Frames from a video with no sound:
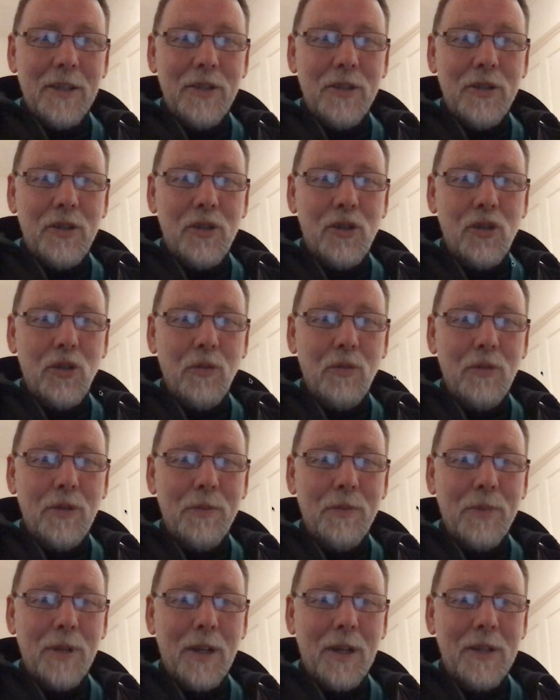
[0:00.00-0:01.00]
to show
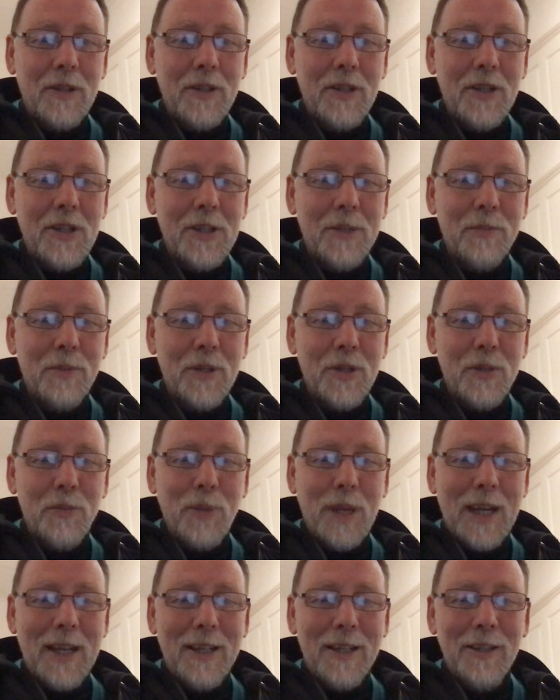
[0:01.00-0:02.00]
the participants
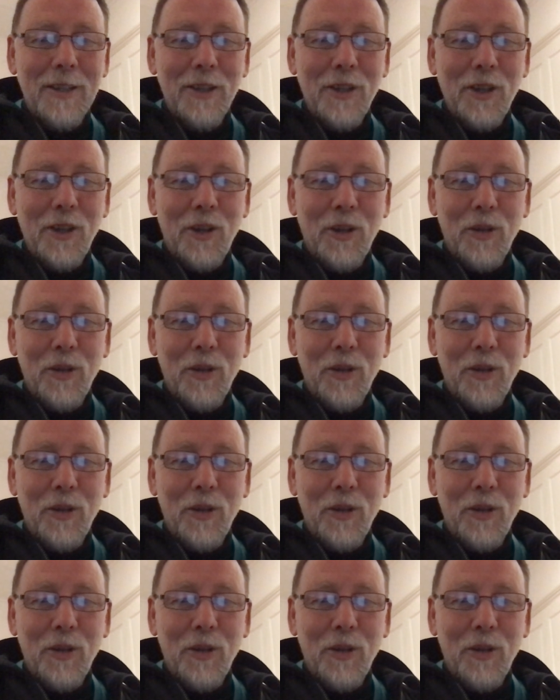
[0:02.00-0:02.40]
panel